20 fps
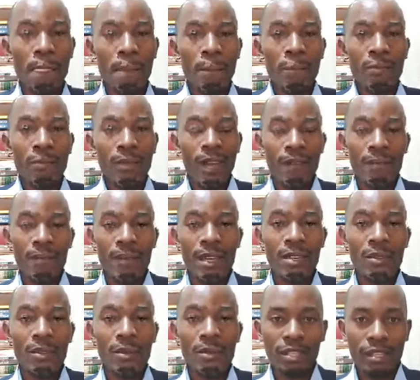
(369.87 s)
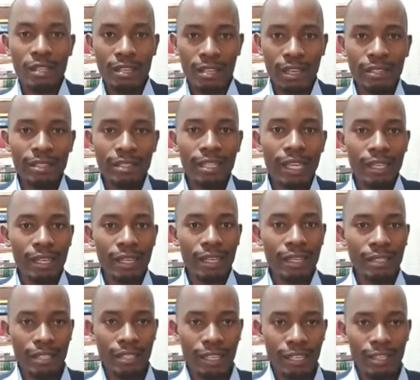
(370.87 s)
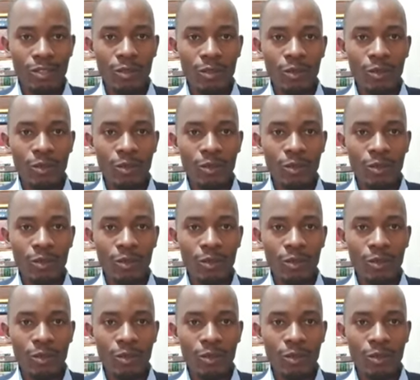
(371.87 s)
And then you say, yes, I can take you.